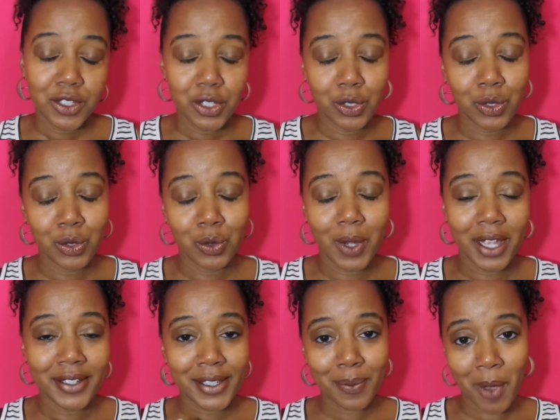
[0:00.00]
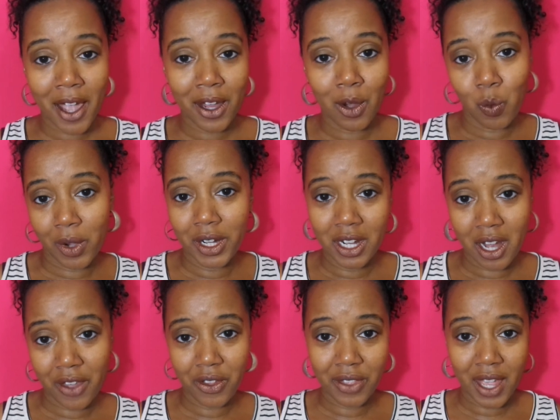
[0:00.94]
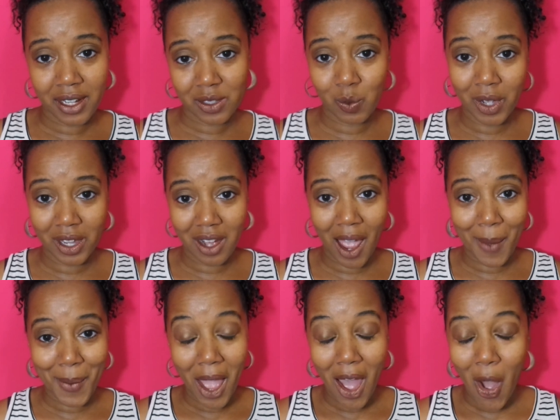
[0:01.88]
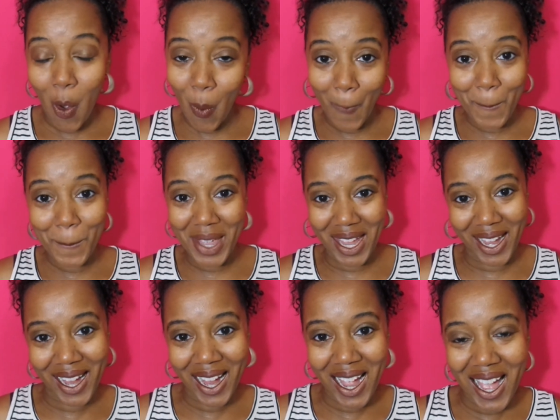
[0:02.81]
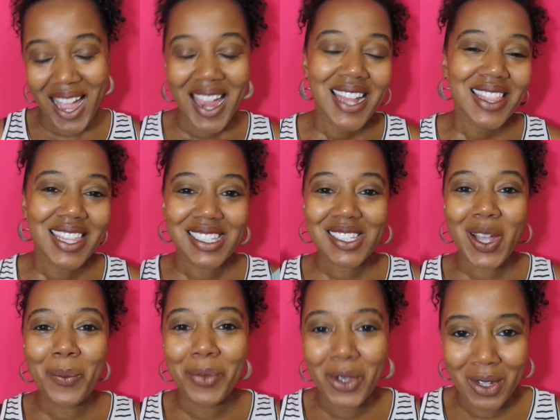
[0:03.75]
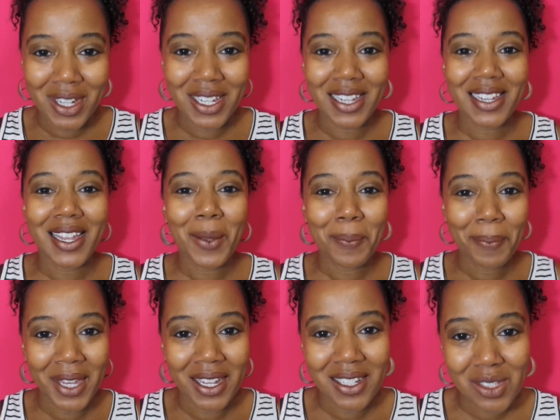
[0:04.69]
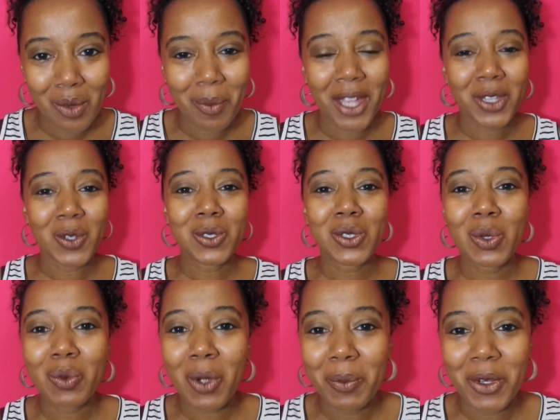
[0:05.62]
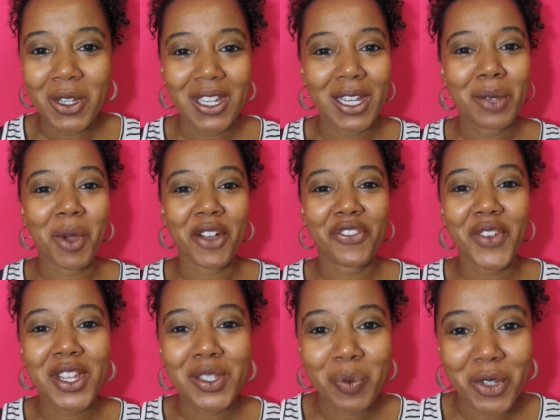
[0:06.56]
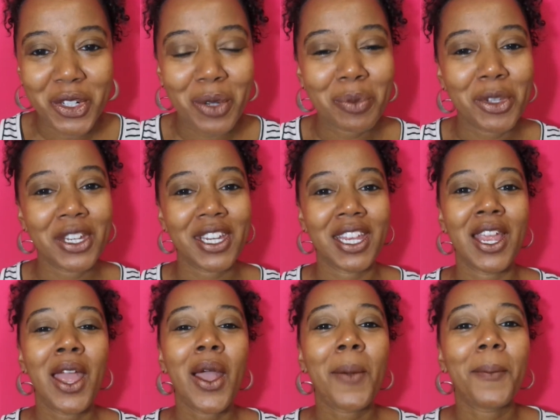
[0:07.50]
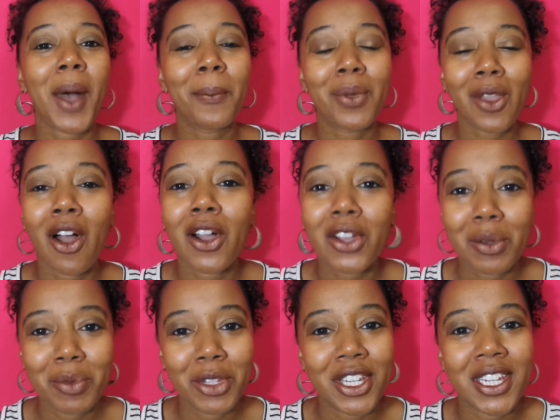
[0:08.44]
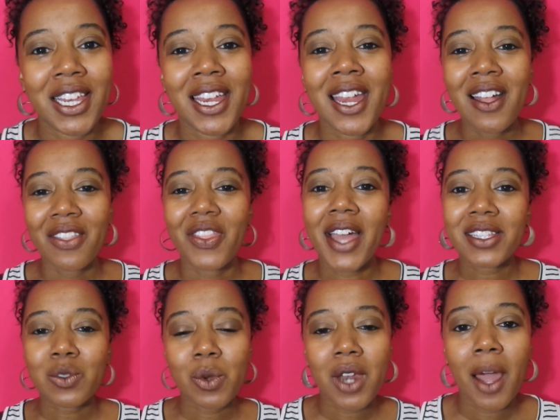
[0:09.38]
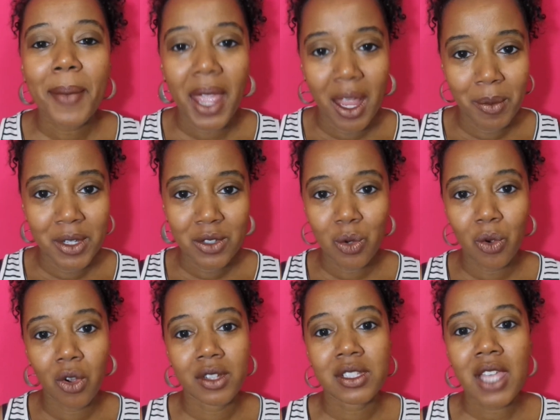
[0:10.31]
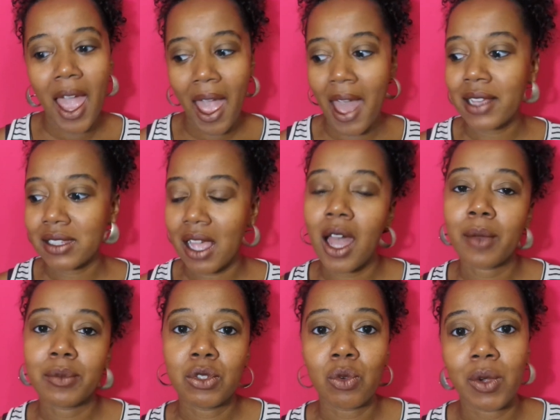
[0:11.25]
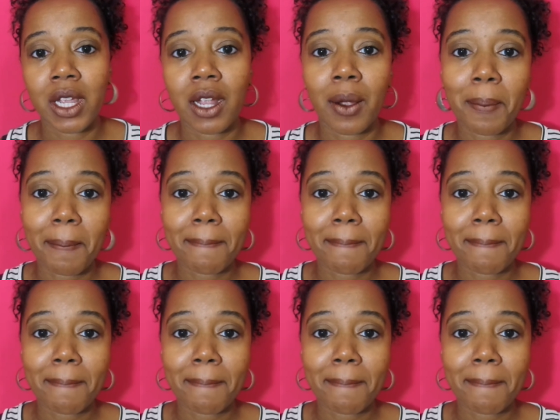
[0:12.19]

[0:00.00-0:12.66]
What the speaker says: to inspire one another. That is what I'm hoping this community can be. So my YouTube community, my Facebook community, my blog community, that's what I'm aiming towards as I'm doing